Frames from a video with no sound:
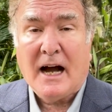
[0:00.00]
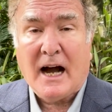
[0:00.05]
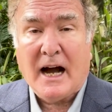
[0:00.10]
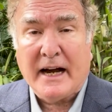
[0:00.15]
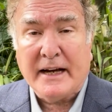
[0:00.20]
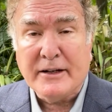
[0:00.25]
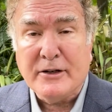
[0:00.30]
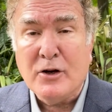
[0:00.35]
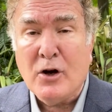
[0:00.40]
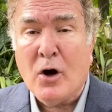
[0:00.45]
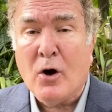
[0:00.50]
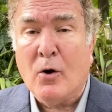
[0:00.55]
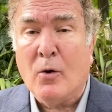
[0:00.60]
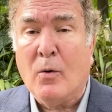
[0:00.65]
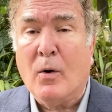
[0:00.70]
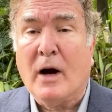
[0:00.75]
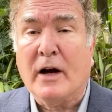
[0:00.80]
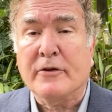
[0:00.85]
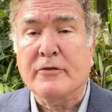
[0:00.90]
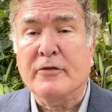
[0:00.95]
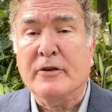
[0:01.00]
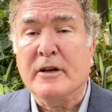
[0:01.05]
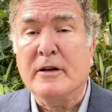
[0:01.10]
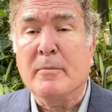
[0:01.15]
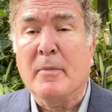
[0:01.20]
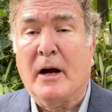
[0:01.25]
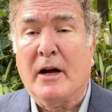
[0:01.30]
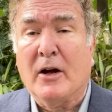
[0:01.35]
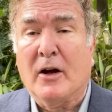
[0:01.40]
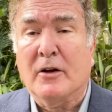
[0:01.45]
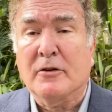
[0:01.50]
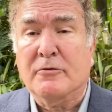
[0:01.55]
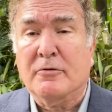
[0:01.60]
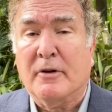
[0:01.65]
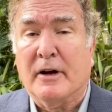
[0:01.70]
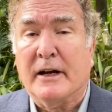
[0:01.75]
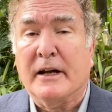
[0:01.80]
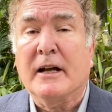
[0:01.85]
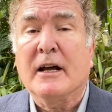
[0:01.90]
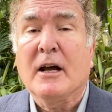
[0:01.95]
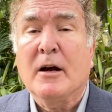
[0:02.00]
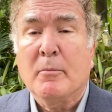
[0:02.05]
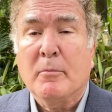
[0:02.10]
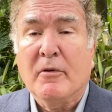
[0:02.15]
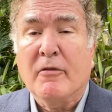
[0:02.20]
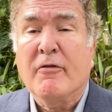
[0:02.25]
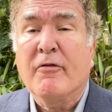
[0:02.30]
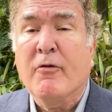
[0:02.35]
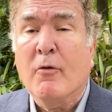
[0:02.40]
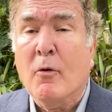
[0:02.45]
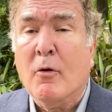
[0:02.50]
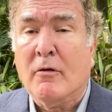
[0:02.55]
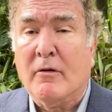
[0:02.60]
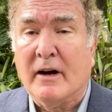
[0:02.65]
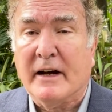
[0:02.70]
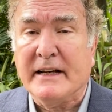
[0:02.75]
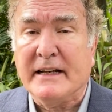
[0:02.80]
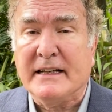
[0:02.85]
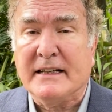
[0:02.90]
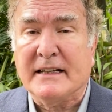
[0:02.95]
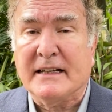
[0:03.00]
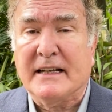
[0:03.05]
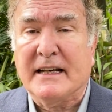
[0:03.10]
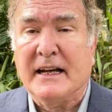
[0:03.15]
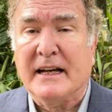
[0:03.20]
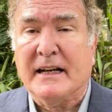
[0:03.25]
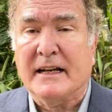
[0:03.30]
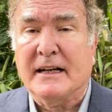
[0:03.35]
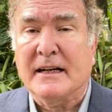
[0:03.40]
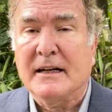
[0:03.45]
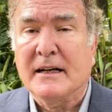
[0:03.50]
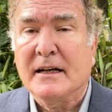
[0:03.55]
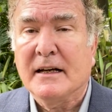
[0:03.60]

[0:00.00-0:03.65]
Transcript: I know I should eat my entree before I eat the cake.